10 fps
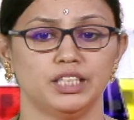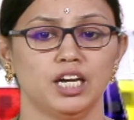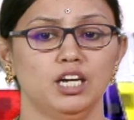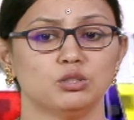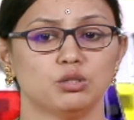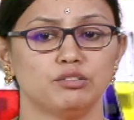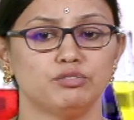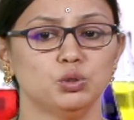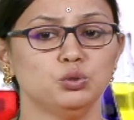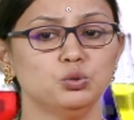So if you
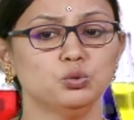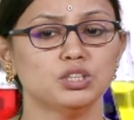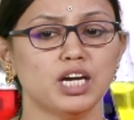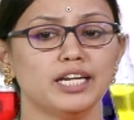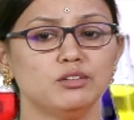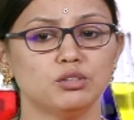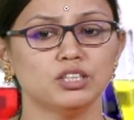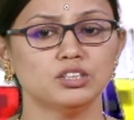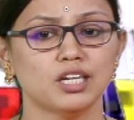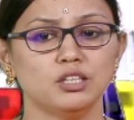use a iodine
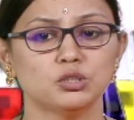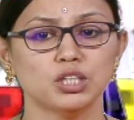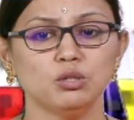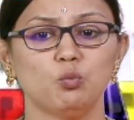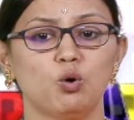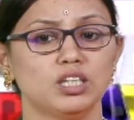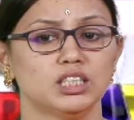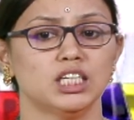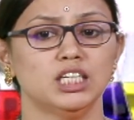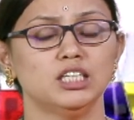solution, what
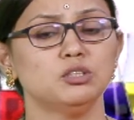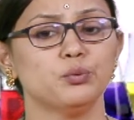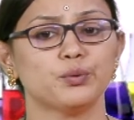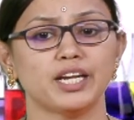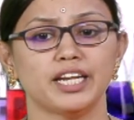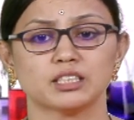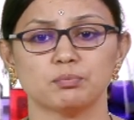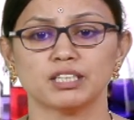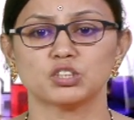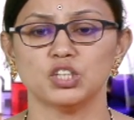color you can expect,
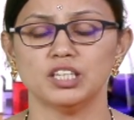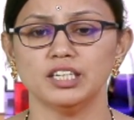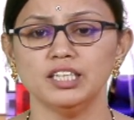children?